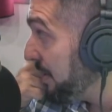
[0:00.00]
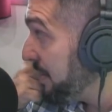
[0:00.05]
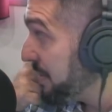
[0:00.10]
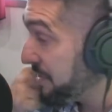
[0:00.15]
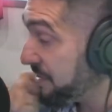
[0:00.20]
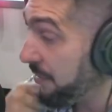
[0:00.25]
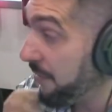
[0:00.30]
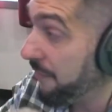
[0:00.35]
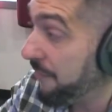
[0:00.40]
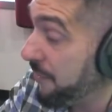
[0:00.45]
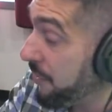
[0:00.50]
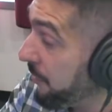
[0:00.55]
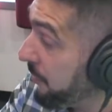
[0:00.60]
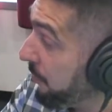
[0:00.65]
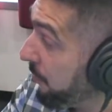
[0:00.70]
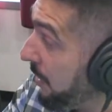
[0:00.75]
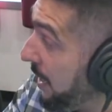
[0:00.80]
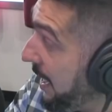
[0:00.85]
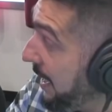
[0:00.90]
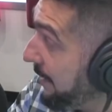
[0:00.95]
So if you're the
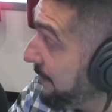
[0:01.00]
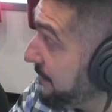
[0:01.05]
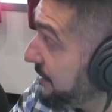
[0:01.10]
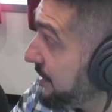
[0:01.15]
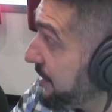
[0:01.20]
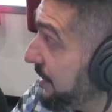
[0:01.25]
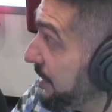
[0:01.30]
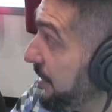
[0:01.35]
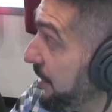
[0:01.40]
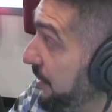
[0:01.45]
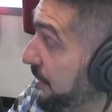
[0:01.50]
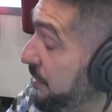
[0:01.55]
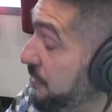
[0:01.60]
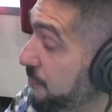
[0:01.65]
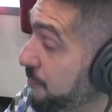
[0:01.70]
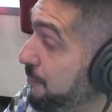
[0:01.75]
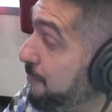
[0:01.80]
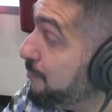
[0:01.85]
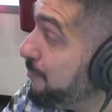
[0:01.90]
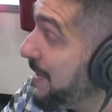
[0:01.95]
Rams,
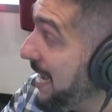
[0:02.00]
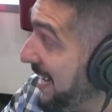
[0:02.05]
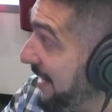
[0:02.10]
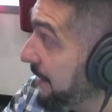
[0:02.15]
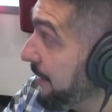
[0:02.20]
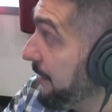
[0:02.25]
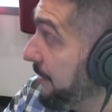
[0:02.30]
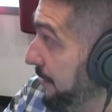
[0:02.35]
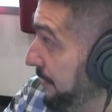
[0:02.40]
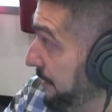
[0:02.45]
you better